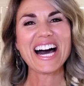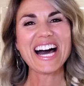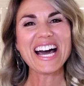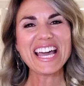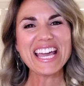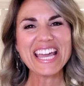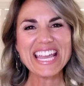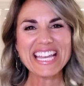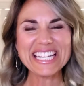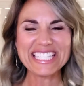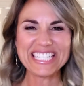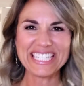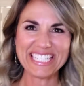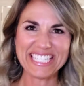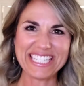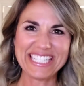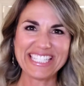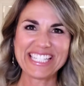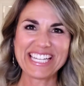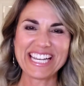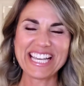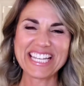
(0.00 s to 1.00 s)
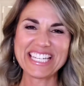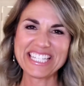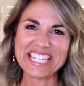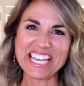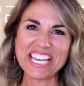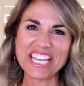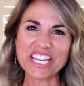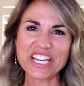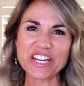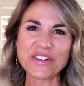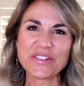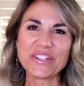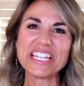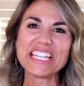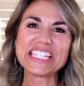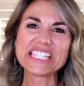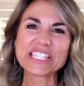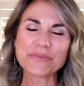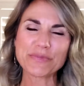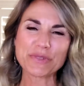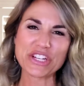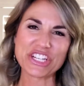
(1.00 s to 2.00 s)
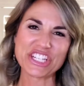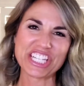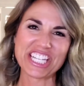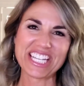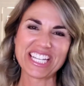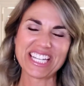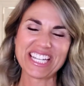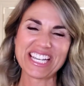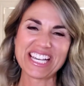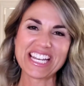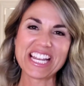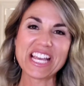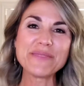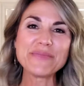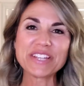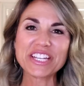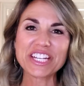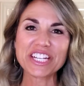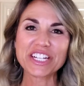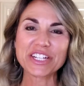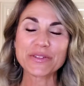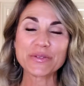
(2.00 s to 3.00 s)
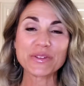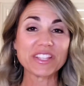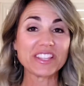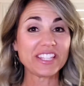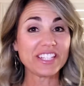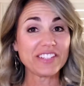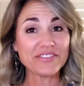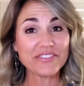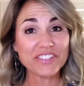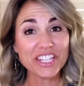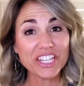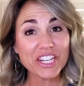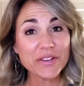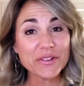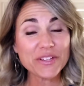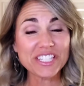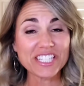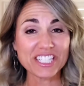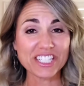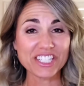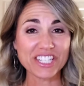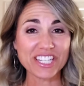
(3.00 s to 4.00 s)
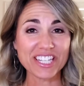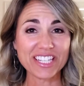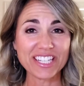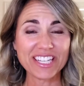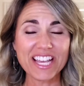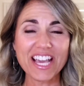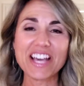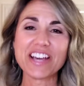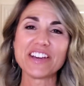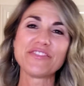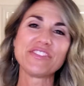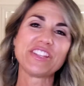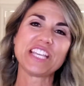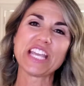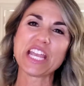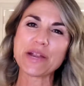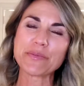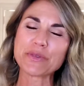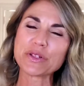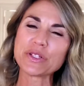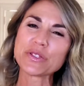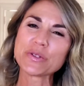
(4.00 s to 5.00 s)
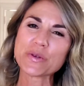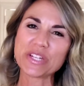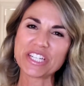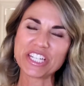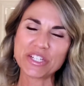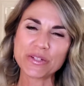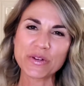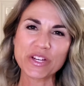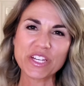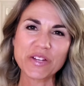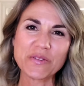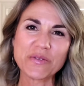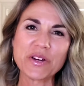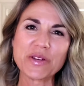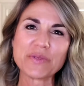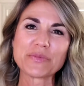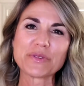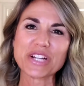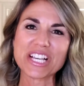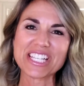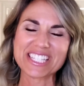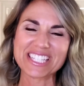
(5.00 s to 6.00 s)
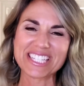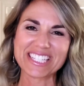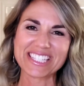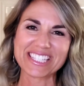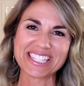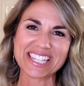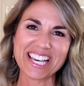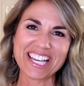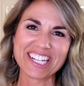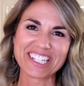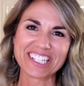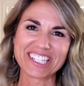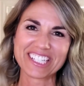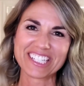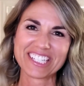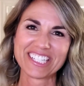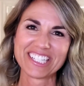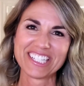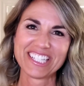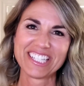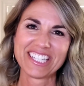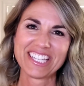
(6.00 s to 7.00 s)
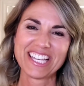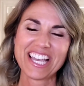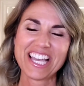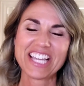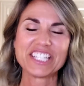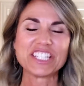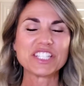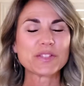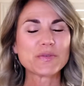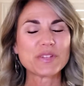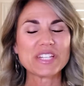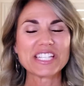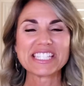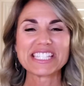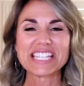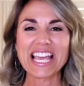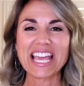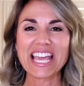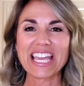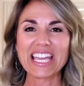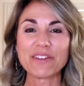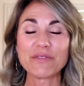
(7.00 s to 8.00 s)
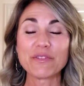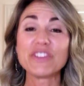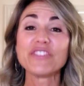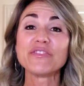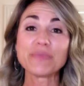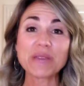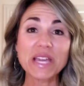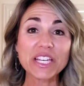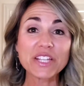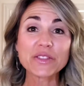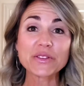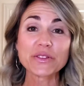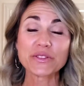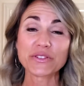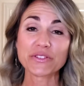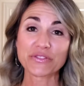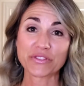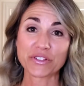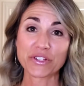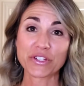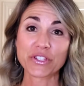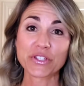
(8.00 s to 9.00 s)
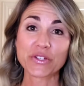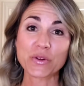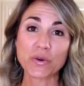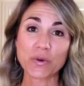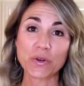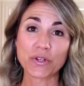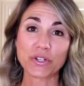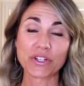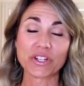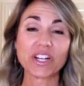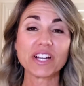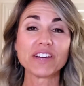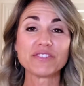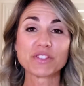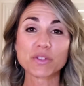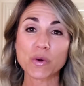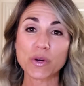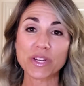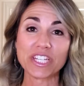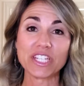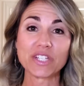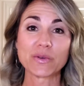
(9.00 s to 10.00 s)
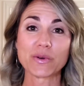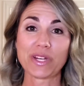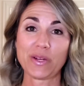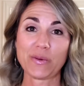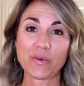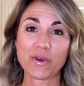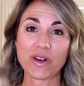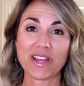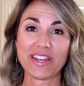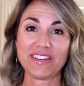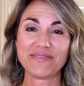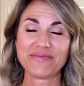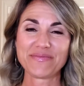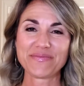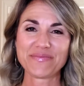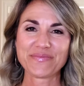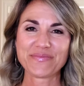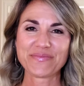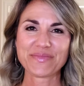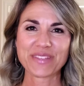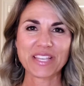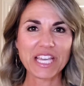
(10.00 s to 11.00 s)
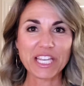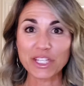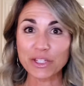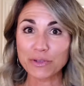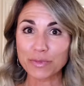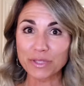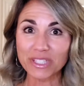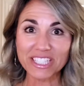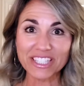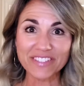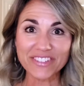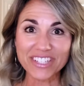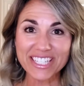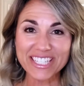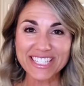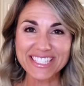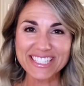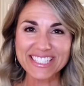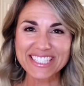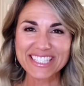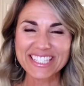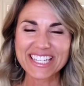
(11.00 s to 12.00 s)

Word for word: Hi ATD San Diego, it's Bridget, and I'm here with the video edition of the April 2021 President's Letter. Just want to say, we've made it through the first quarter of 2021. Can you believe it?